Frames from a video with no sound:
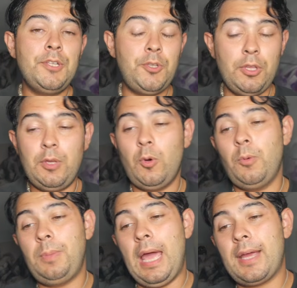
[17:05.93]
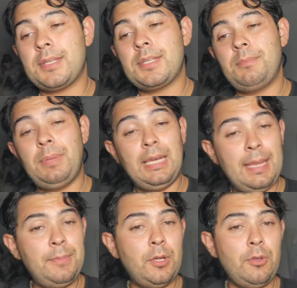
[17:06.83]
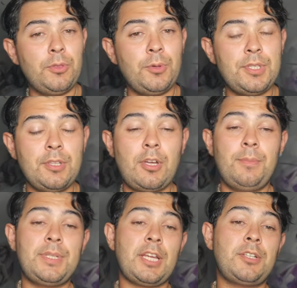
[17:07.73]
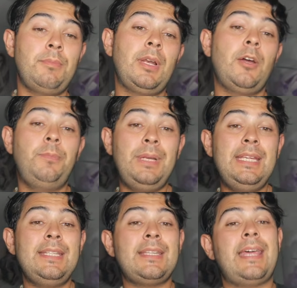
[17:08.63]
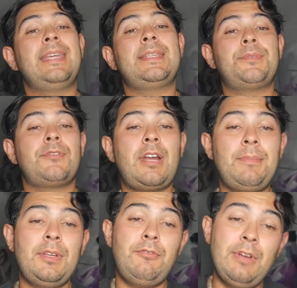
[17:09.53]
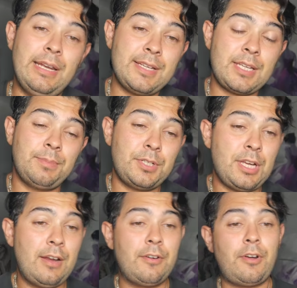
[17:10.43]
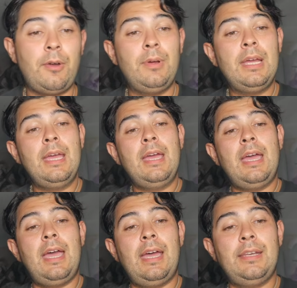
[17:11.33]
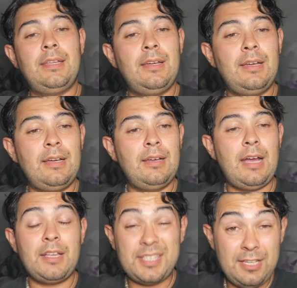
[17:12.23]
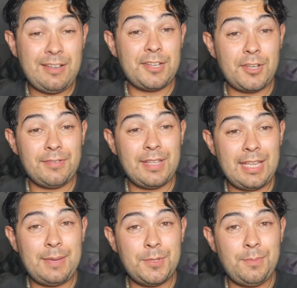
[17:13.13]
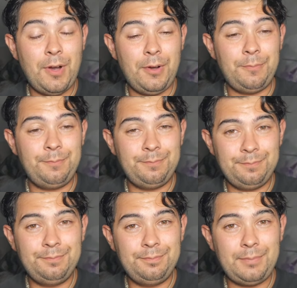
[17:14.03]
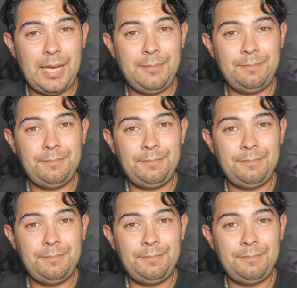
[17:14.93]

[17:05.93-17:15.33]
to the All Blacks. But let me know your thoughts in the comment section below. Please like, subscribe. It really does help the channel grow. And I'll see you guys after the game tomorrow. Bye.